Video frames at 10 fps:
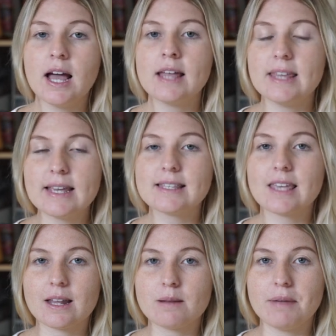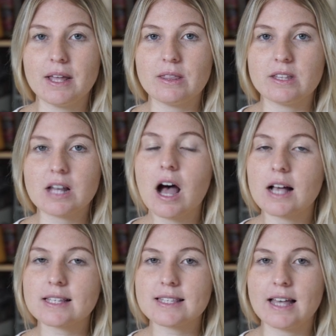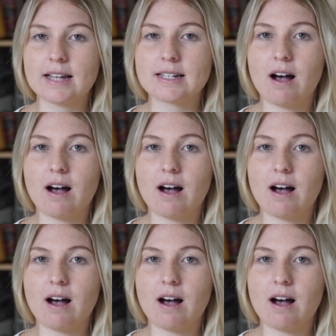These are going to be the tasks that